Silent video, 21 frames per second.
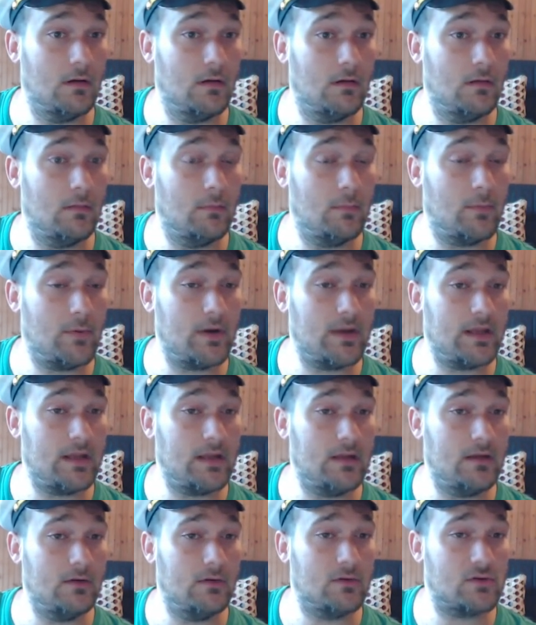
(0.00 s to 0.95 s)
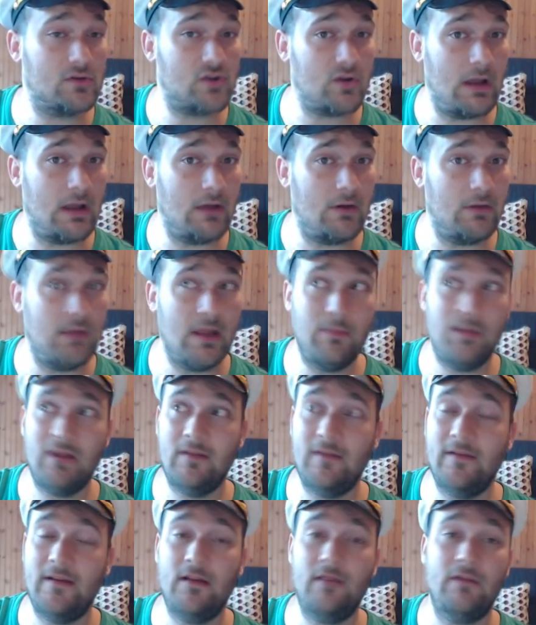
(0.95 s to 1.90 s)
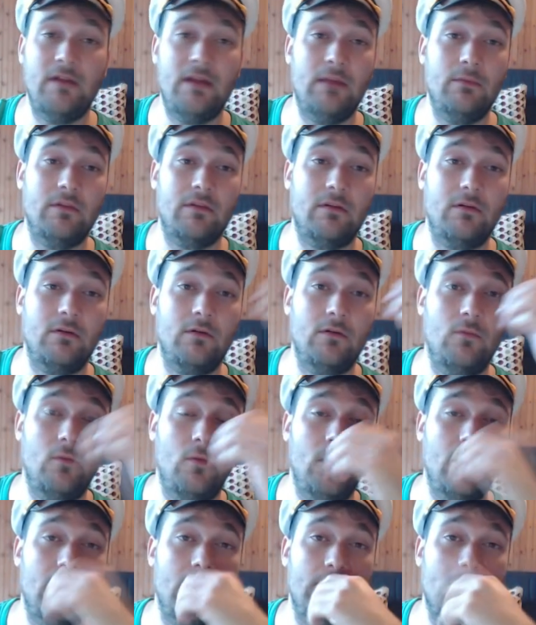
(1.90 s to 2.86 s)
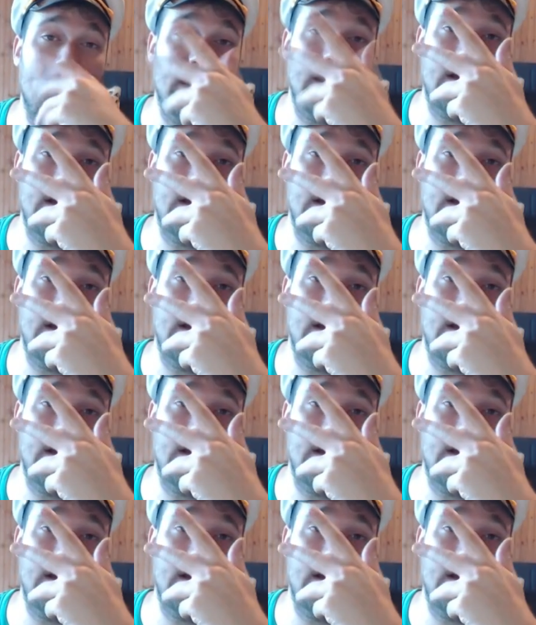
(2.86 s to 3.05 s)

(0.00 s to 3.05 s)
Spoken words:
Pretty huge, right? Or maybe even Innervate with turn 1. I mean, that's